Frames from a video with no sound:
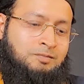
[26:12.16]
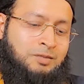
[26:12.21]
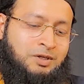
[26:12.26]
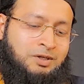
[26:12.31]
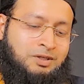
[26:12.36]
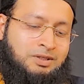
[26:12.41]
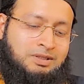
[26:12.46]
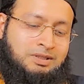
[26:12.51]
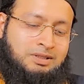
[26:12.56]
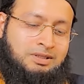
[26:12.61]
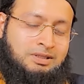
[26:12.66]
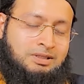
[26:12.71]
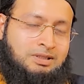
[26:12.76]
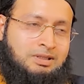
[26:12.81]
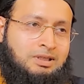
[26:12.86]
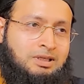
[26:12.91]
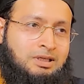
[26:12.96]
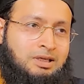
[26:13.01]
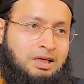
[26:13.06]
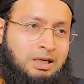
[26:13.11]
Because
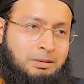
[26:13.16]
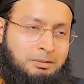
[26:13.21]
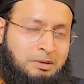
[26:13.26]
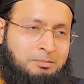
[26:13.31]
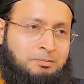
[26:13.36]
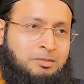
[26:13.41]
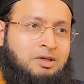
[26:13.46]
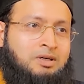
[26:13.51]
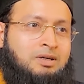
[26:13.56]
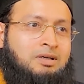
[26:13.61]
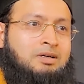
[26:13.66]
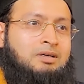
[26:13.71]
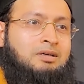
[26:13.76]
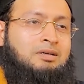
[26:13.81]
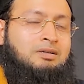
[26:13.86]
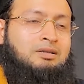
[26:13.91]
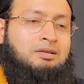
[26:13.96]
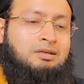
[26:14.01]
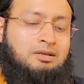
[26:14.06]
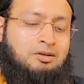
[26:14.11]
remember,
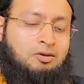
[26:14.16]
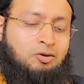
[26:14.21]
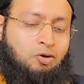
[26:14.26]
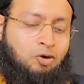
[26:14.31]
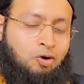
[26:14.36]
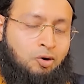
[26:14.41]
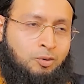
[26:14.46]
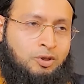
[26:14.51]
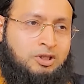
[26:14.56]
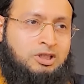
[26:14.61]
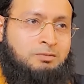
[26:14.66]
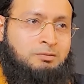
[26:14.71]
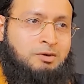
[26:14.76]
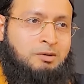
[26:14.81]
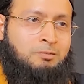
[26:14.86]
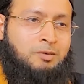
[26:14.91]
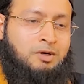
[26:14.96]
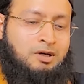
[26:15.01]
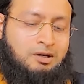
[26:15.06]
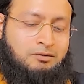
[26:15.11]
always
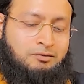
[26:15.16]
remember,